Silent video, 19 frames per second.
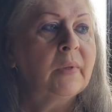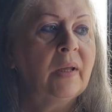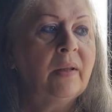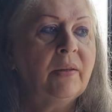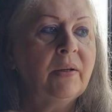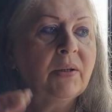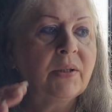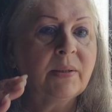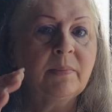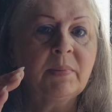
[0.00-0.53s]

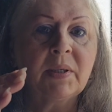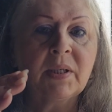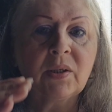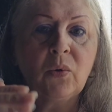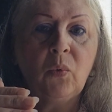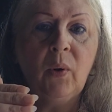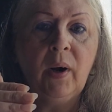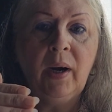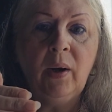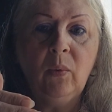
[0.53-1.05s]
there's some
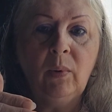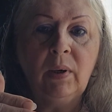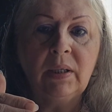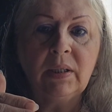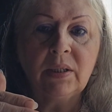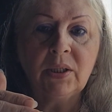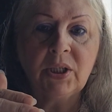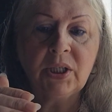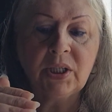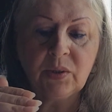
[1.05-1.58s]
square
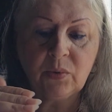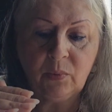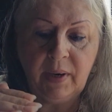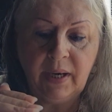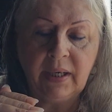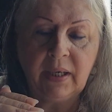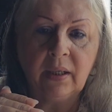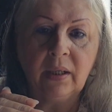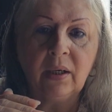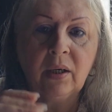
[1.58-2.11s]
ones, just
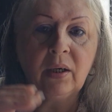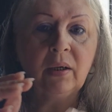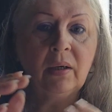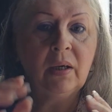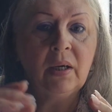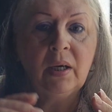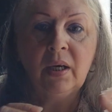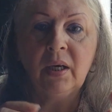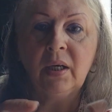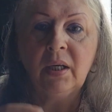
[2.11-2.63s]
regular,
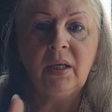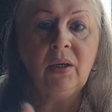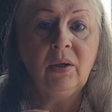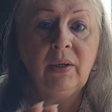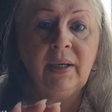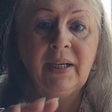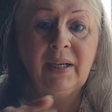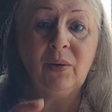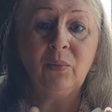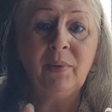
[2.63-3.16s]
you know,
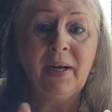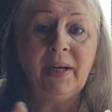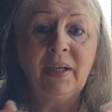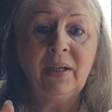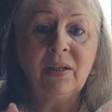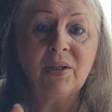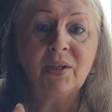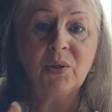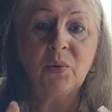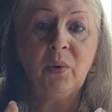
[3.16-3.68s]
like a
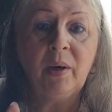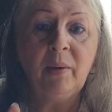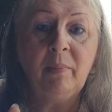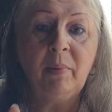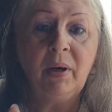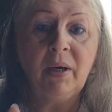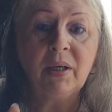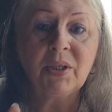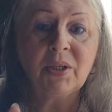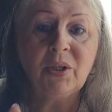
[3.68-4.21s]
regular square
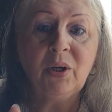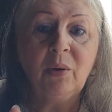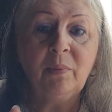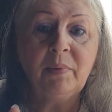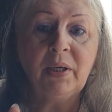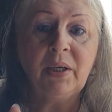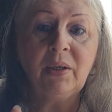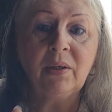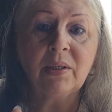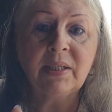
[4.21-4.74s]
bar soap
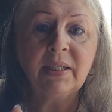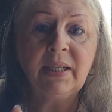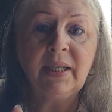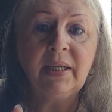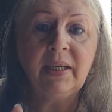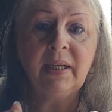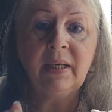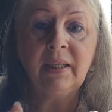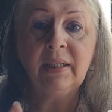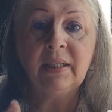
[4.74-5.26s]
that you'll see
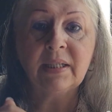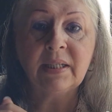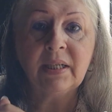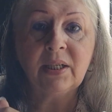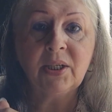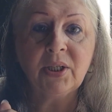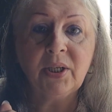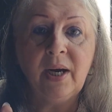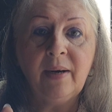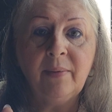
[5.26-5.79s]
in a
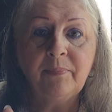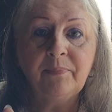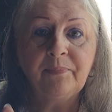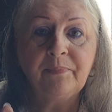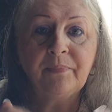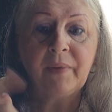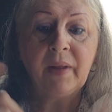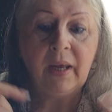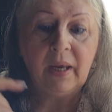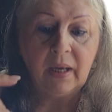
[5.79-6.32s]
holistic shop.
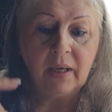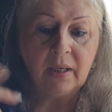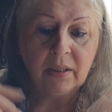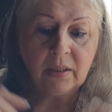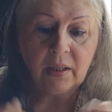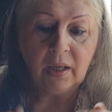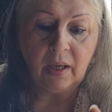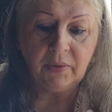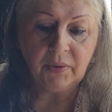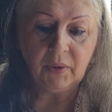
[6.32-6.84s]

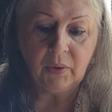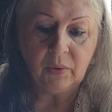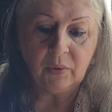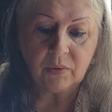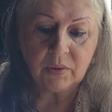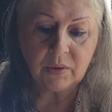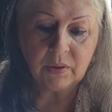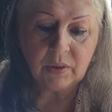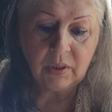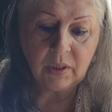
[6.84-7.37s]
Got
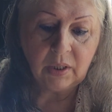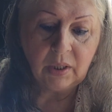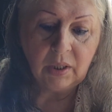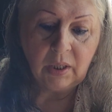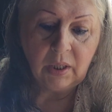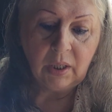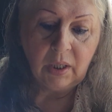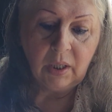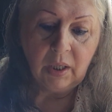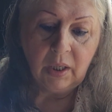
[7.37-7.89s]
those.
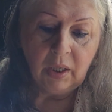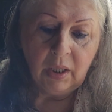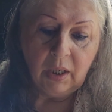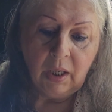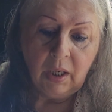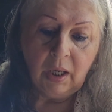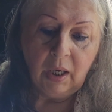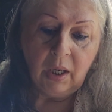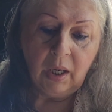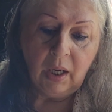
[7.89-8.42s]

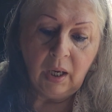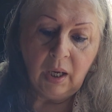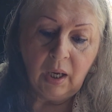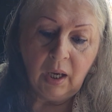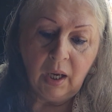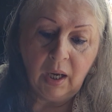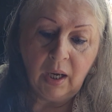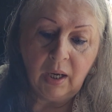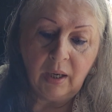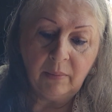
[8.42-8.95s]

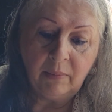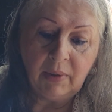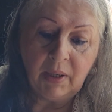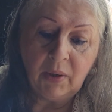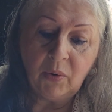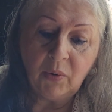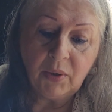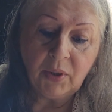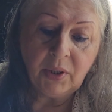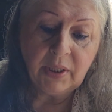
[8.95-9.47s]
I
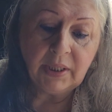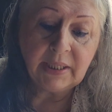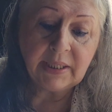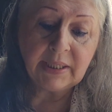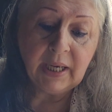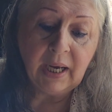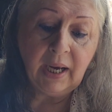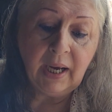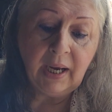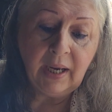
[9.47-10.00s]
ordered a
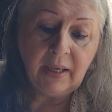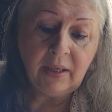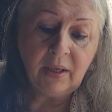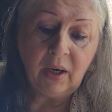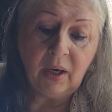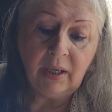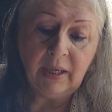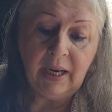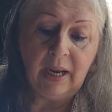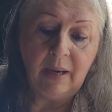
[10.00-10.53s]
ton
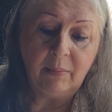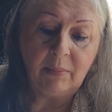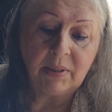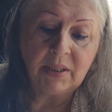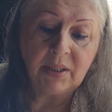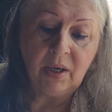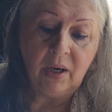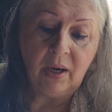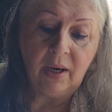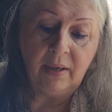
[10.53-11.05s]
on
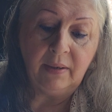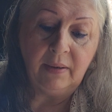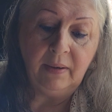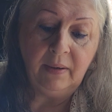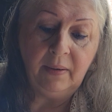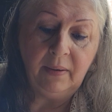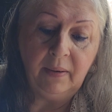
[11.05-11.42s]
Amazon.